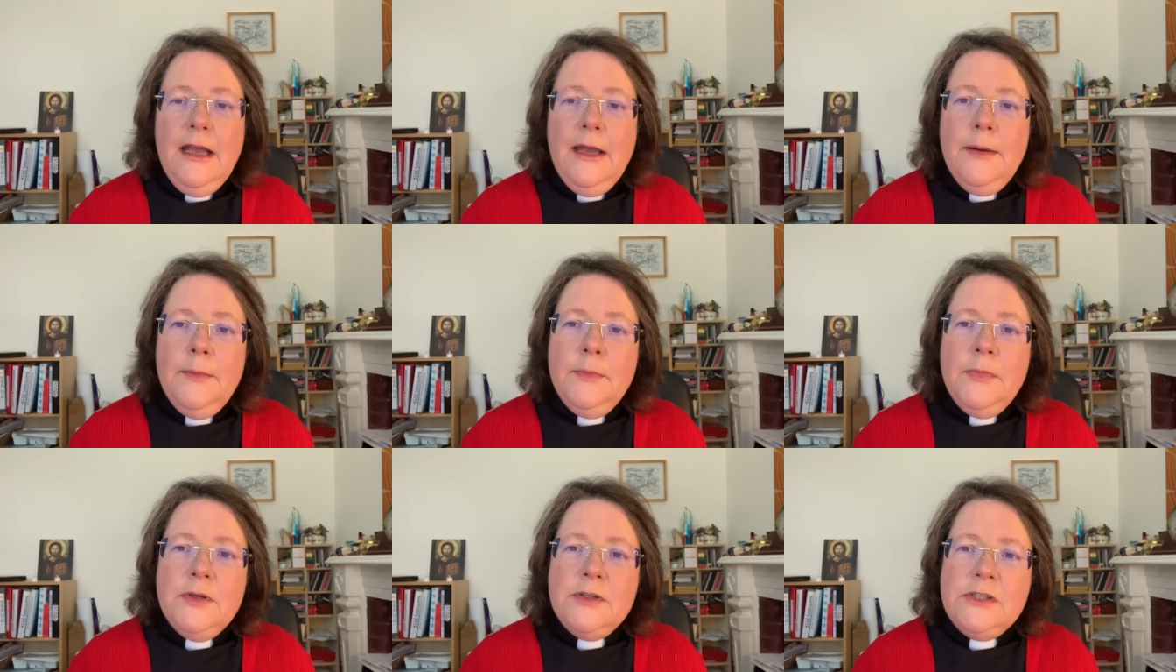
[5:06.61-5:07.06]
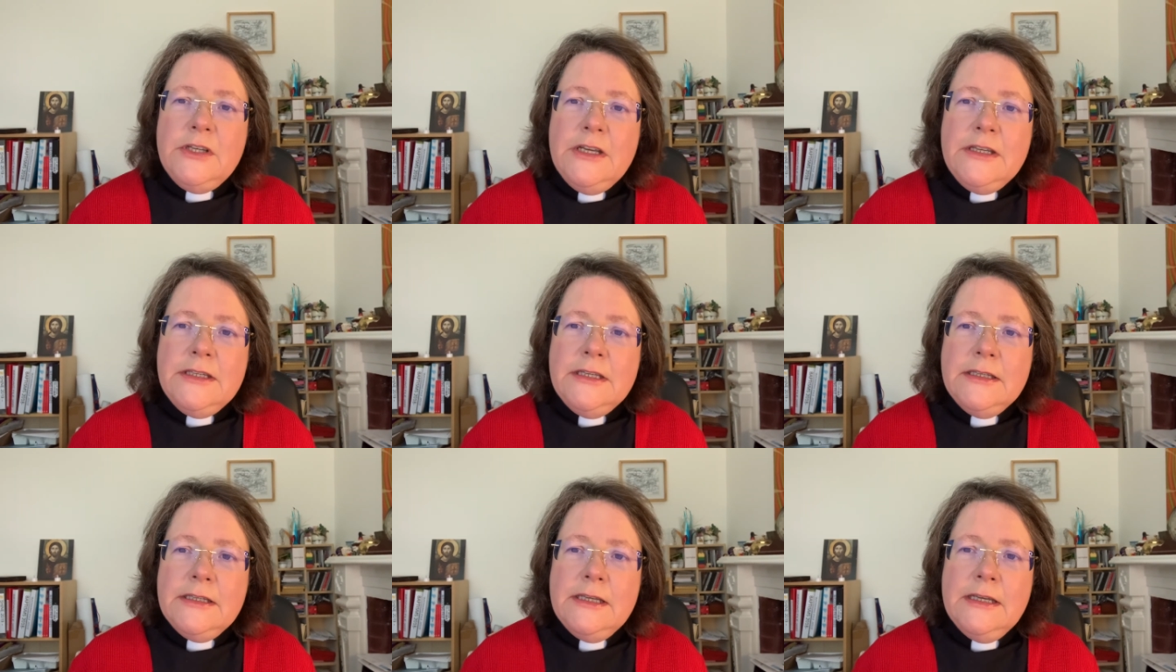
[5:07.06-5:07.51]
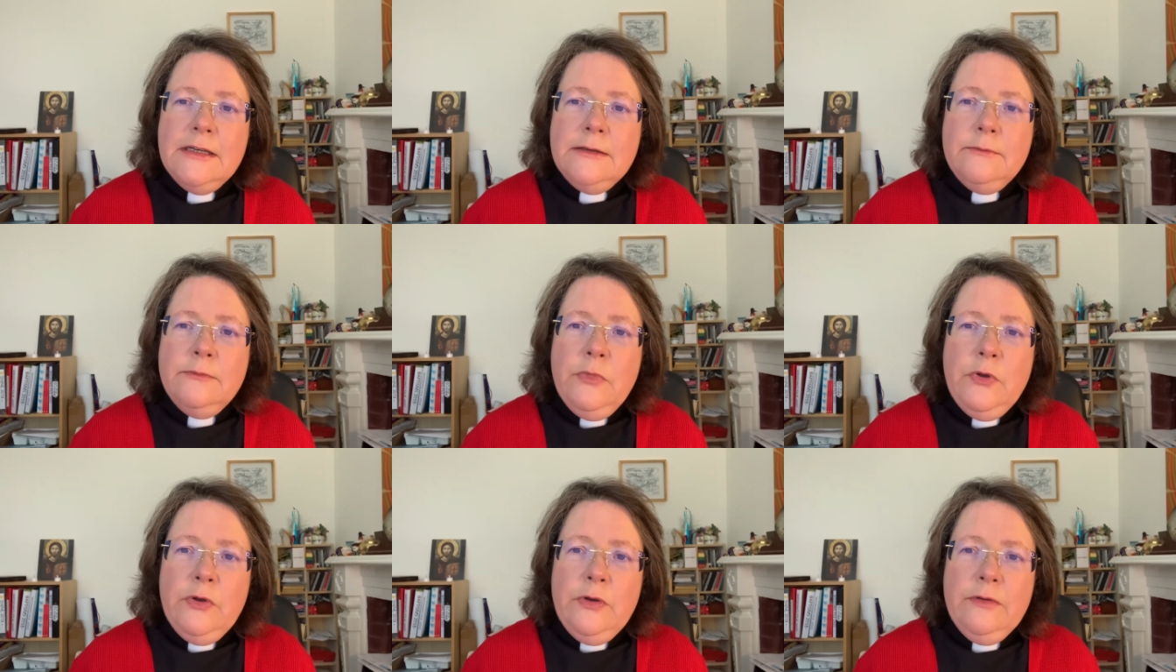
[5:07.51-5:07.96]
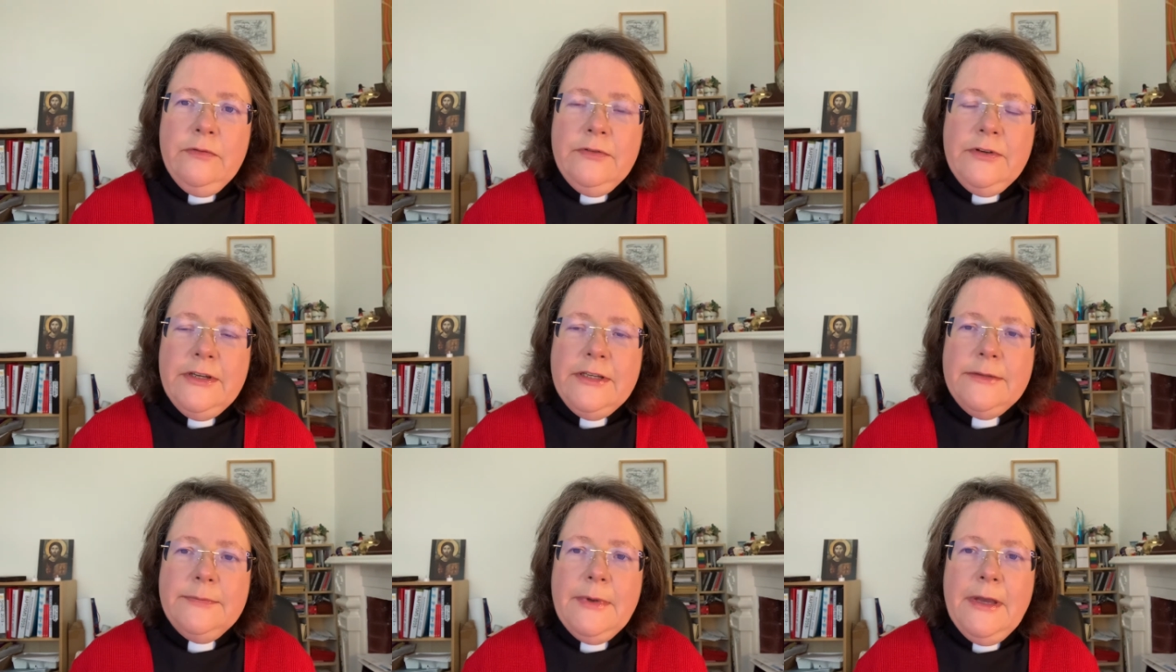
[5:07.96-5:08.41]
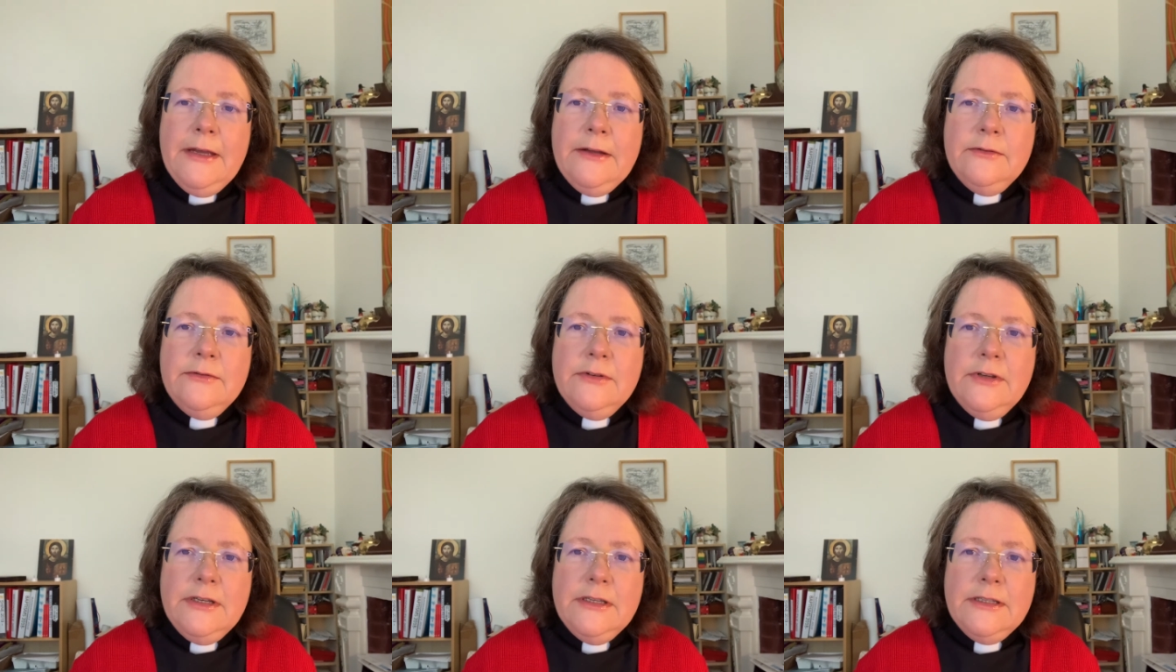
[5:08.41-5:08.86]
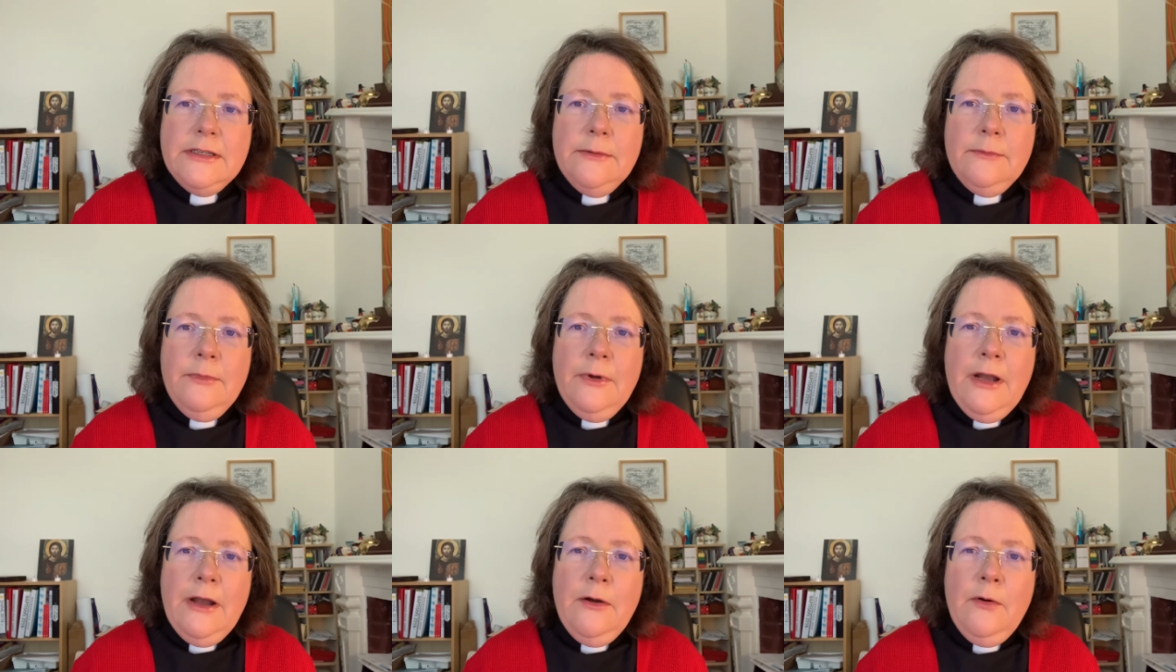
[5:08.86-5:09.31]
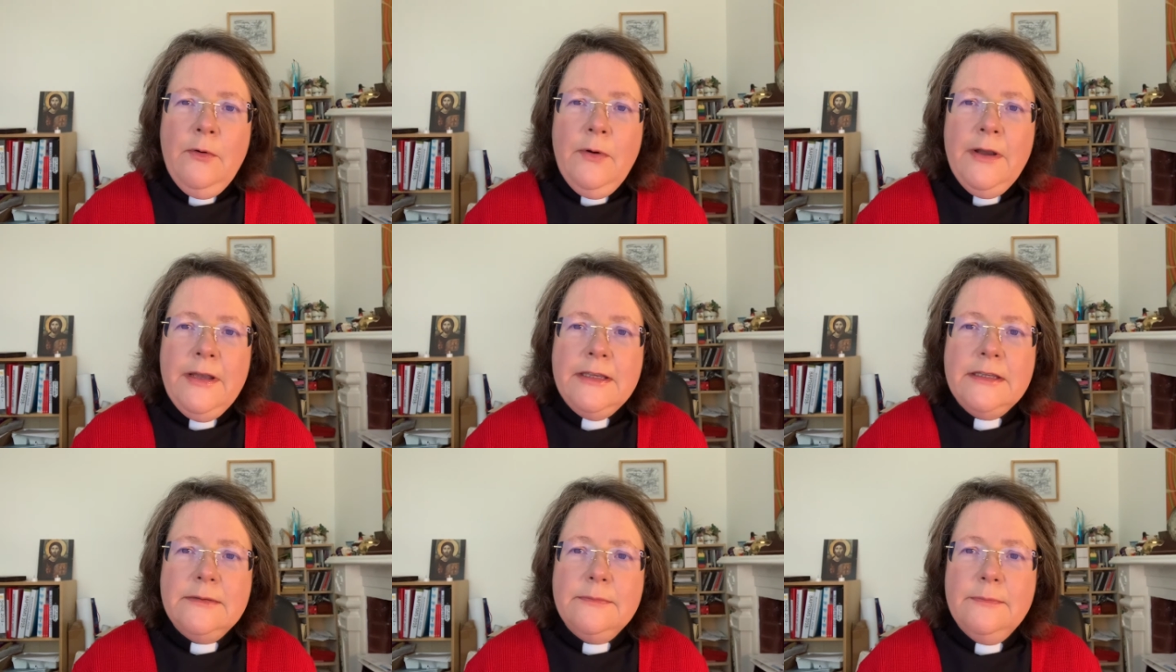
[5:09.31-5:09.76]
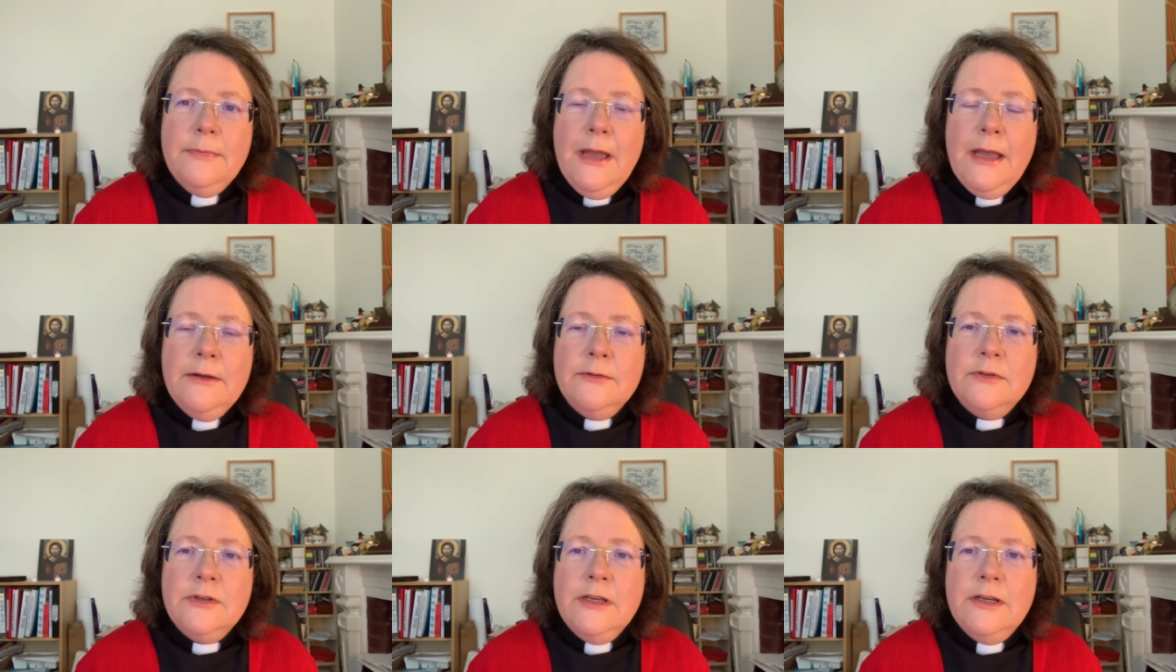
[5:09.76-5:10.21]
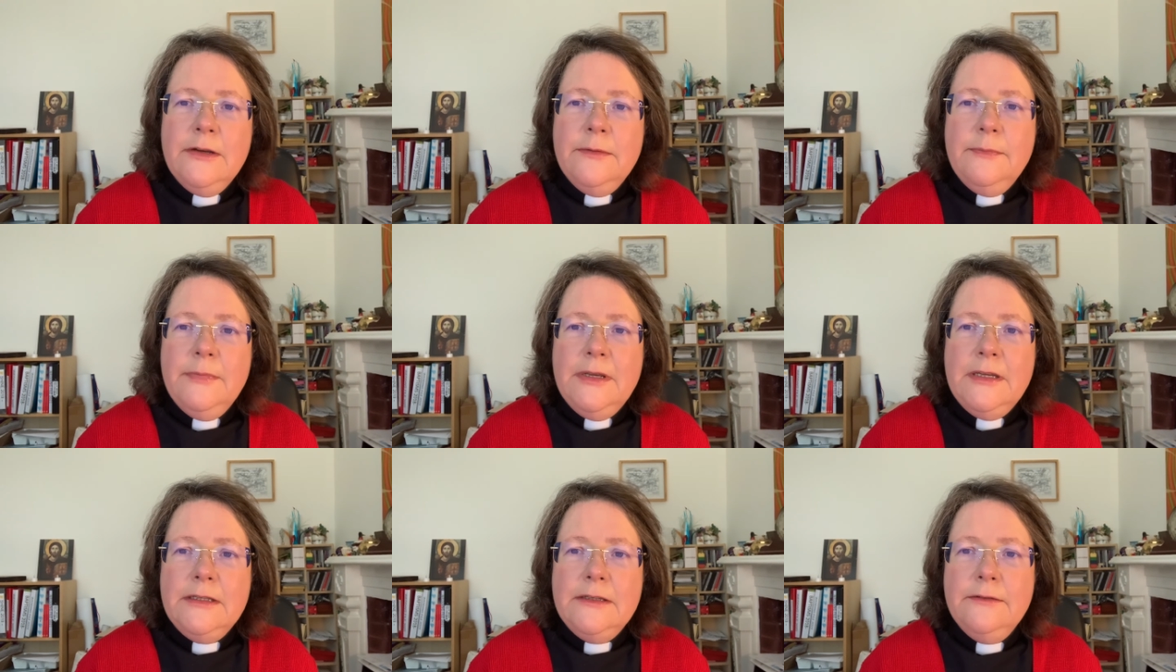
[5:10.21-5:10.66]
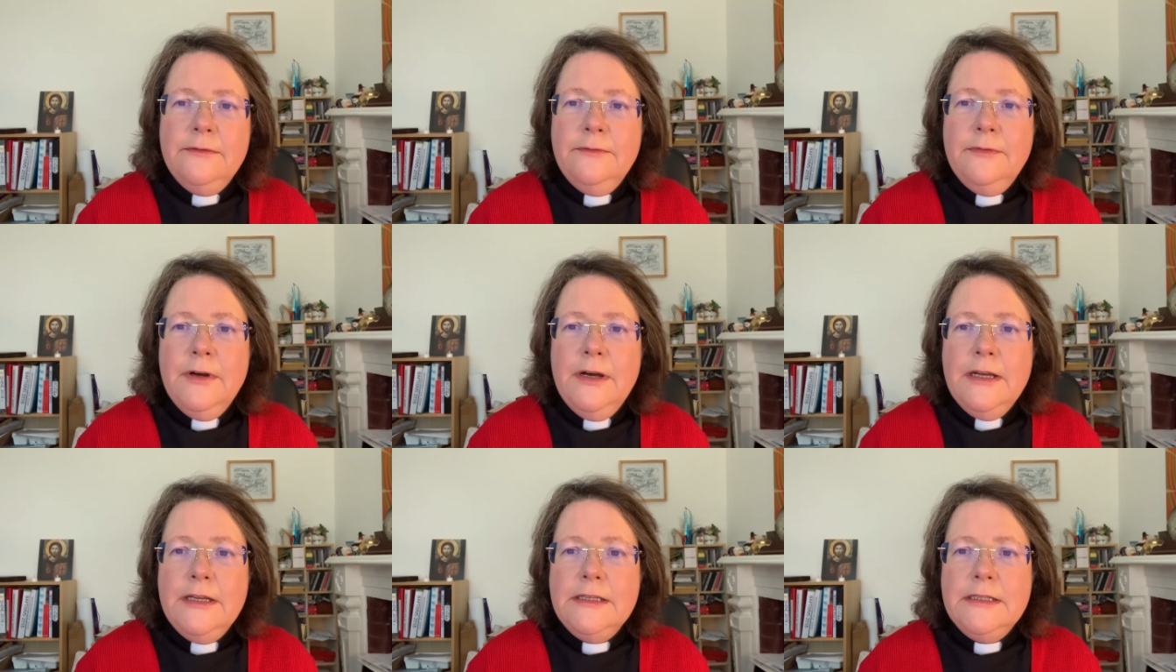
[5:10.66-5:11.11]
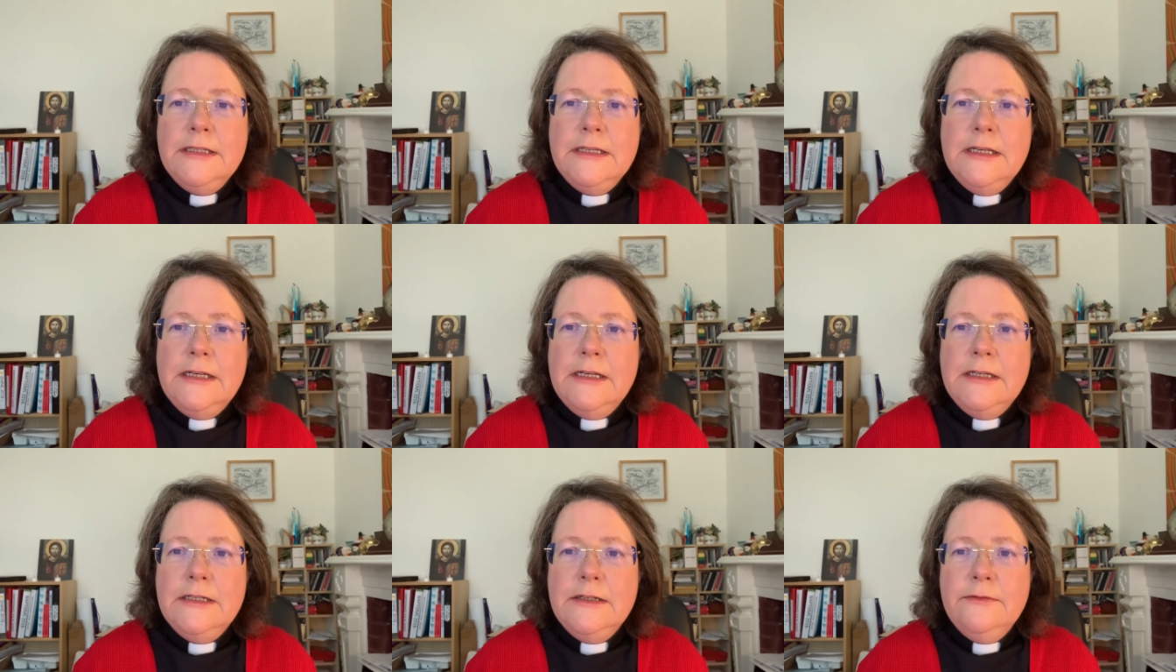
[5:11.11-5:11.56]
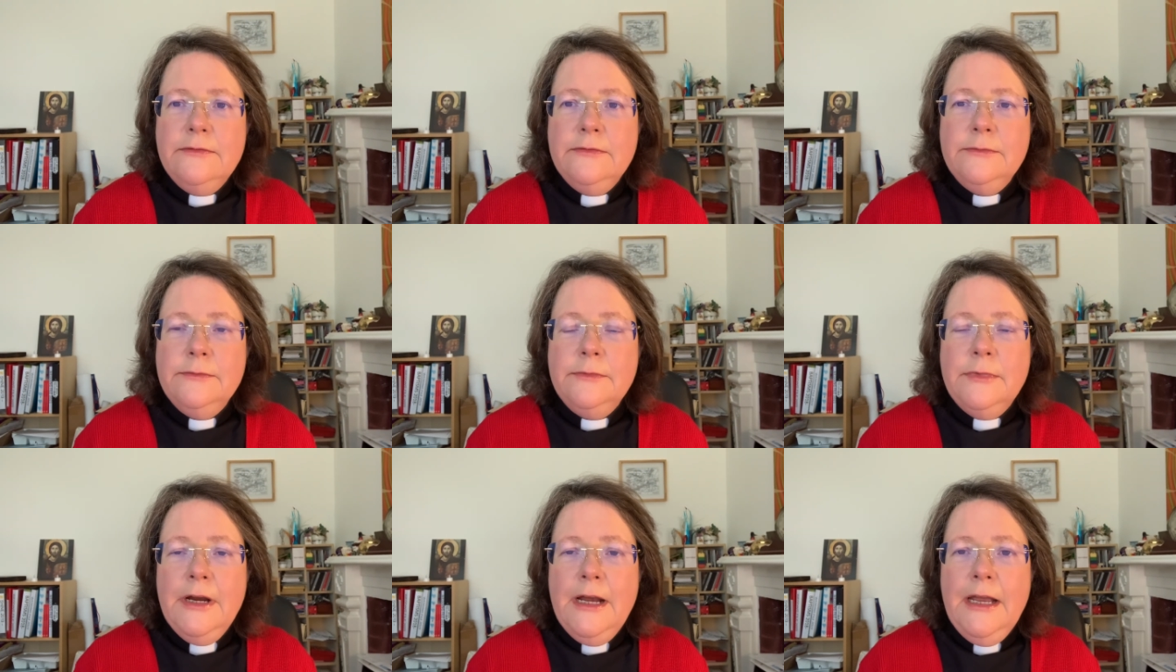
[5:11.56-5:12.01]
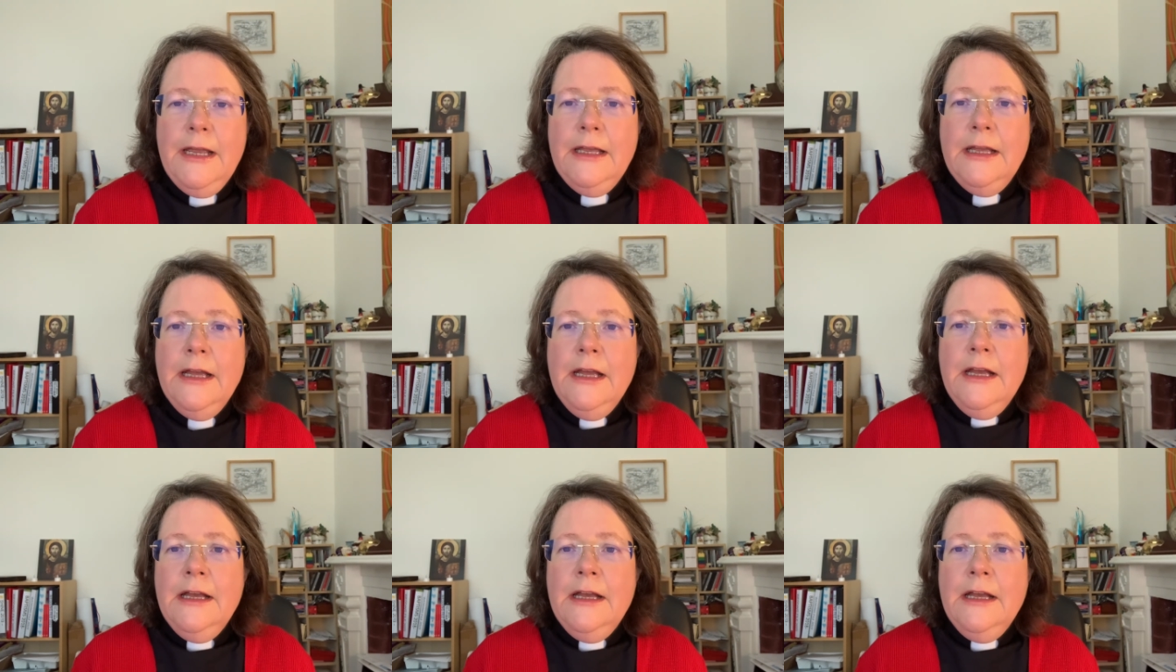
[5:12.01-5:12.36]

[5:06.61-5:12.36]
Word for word: but Jesus had moved his boundary somewhere, or his boundary had been defined in a different way,